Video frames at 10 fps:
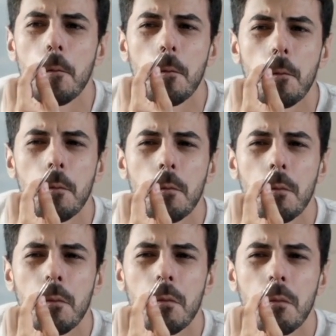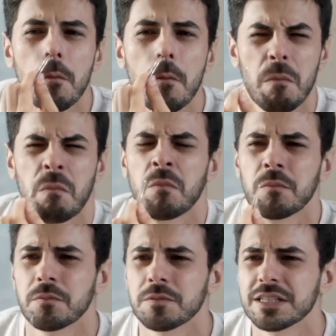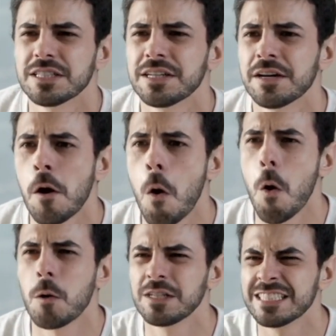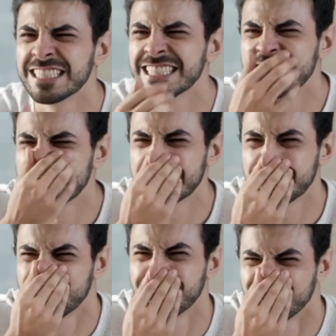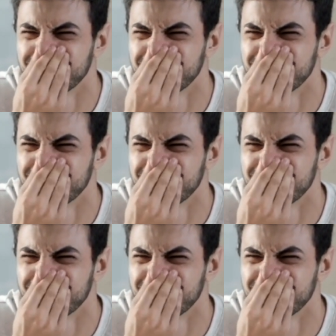so you don't have to pluck your nose like this bloke is,